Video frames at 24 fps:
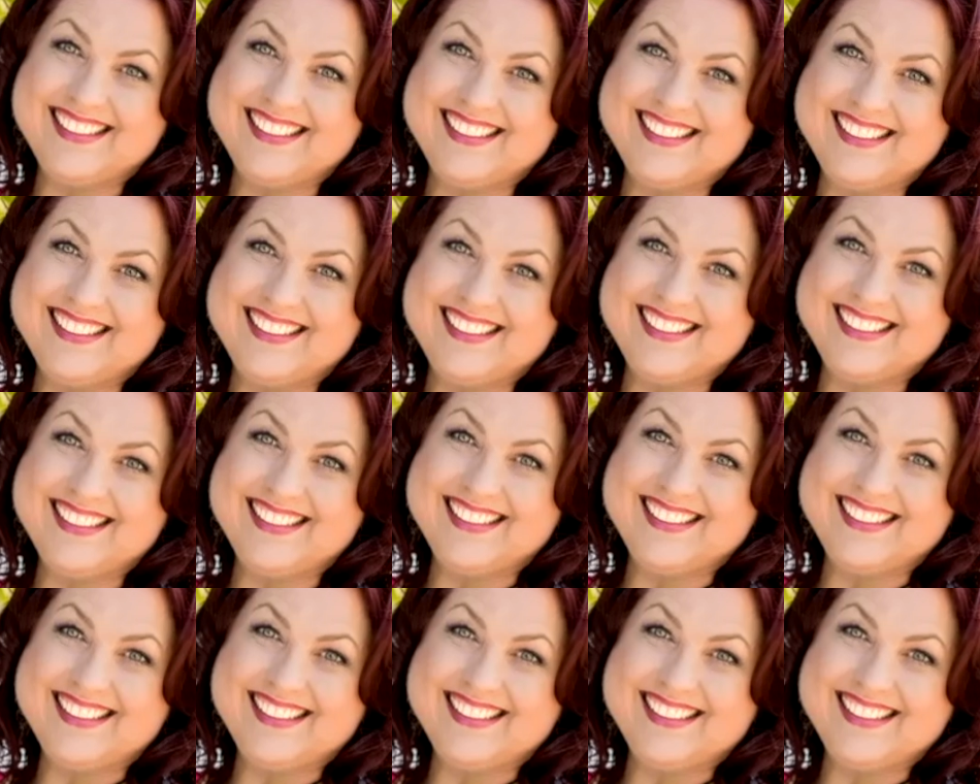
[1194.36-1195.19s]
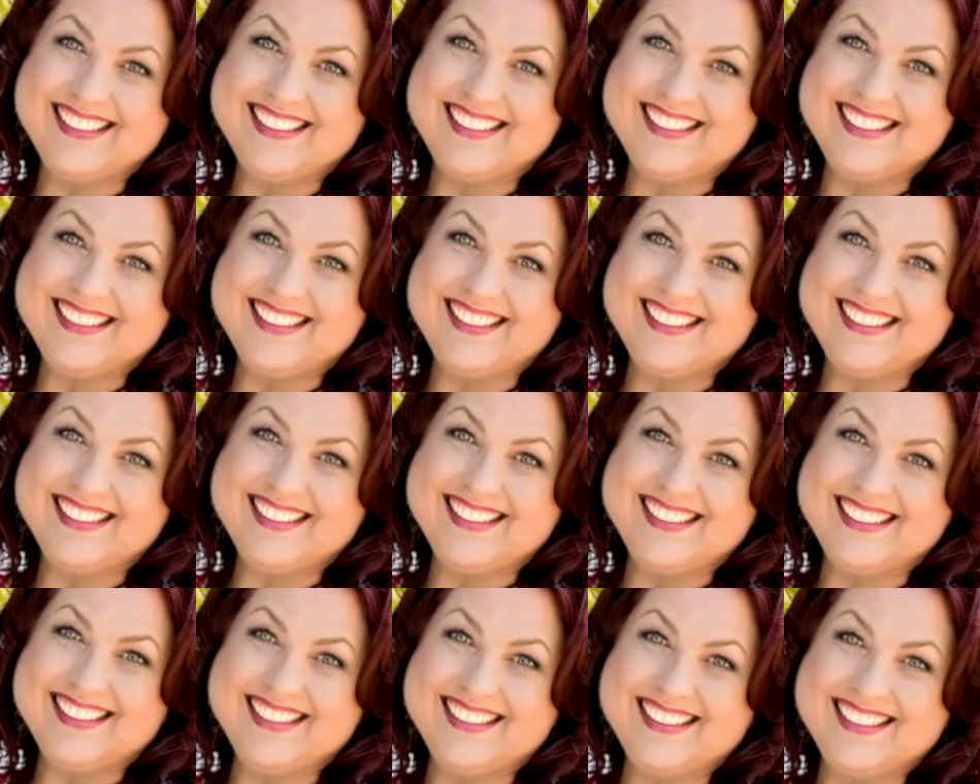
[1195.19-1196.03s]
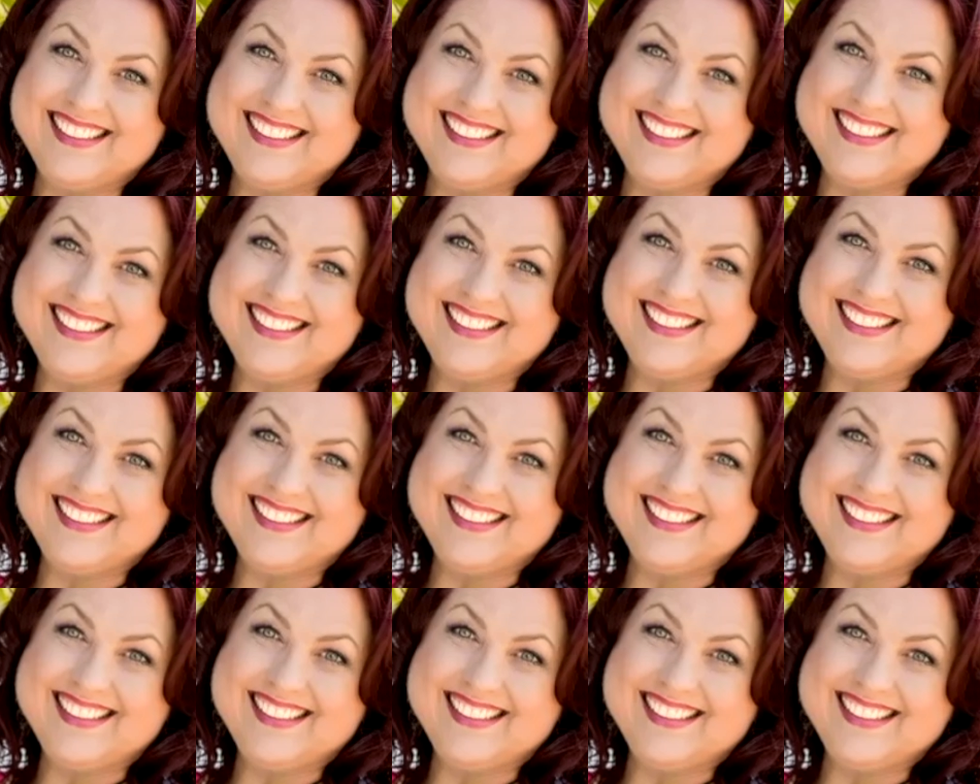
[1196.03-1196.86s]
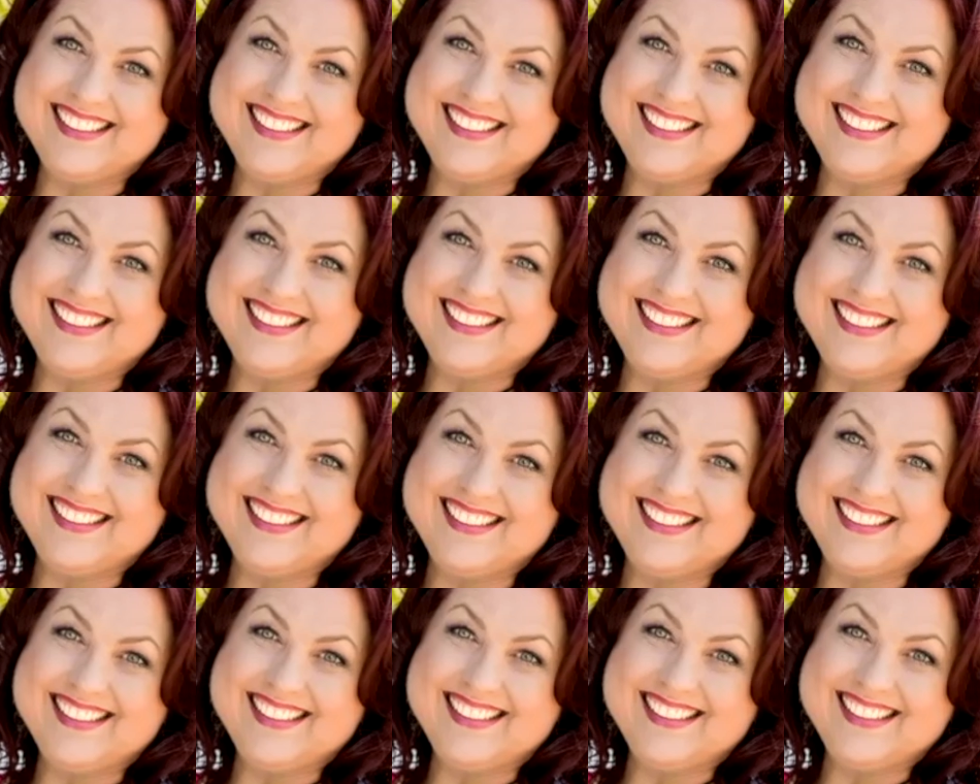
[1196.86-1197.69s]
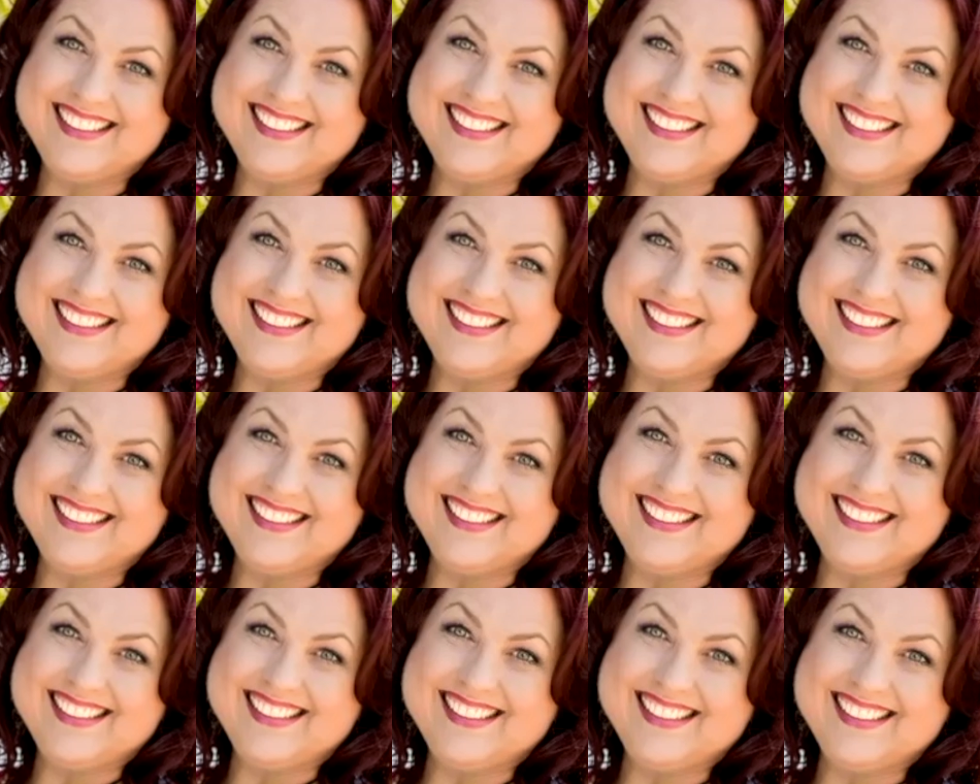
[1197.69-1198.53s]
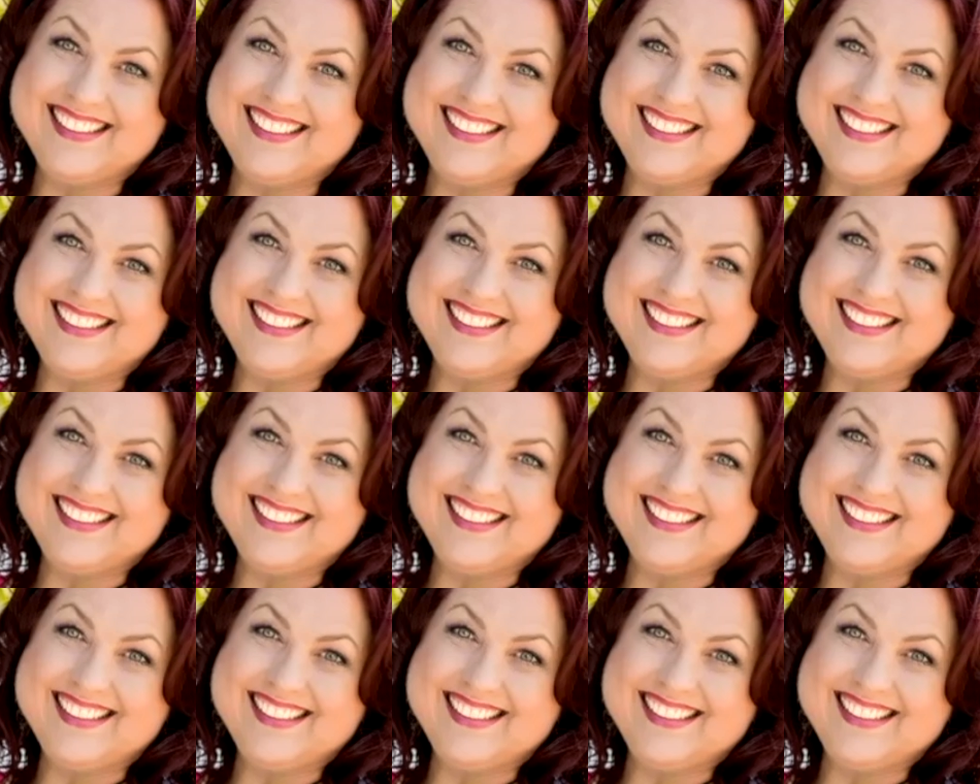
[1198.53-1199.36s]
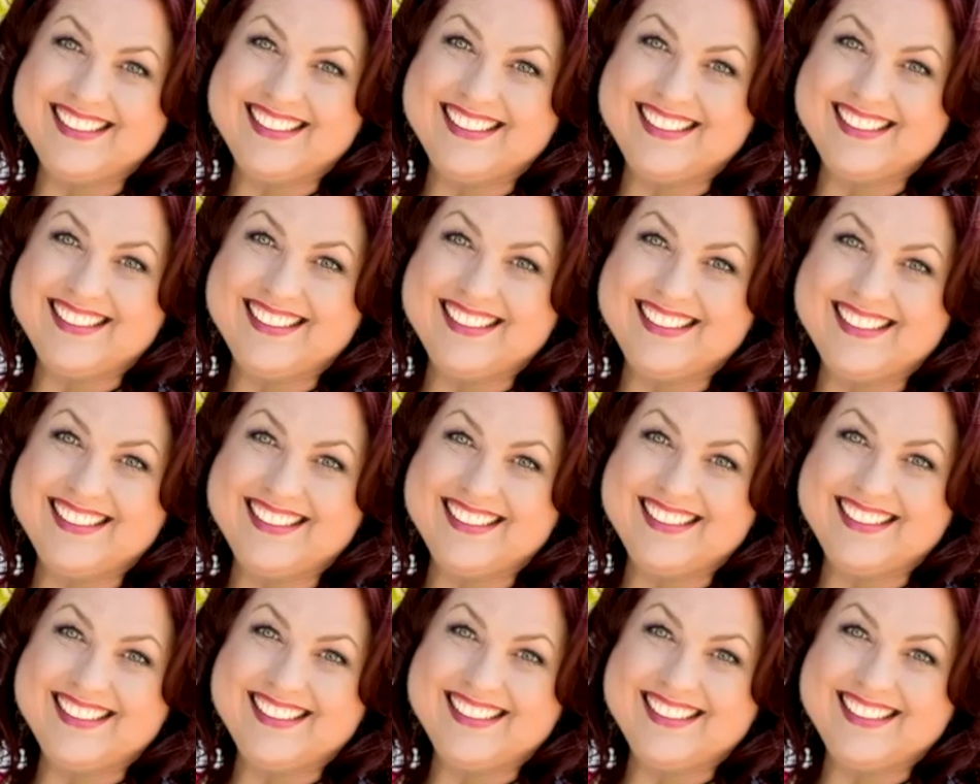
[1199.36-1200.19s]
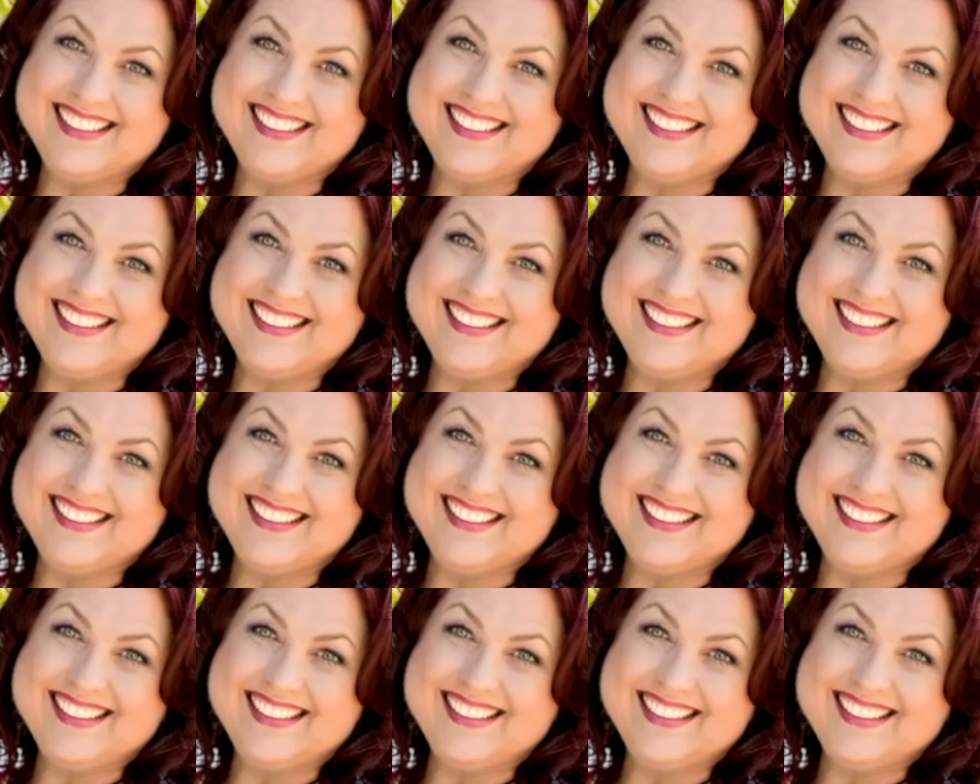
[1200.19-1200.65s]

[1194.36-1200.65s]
[no speech]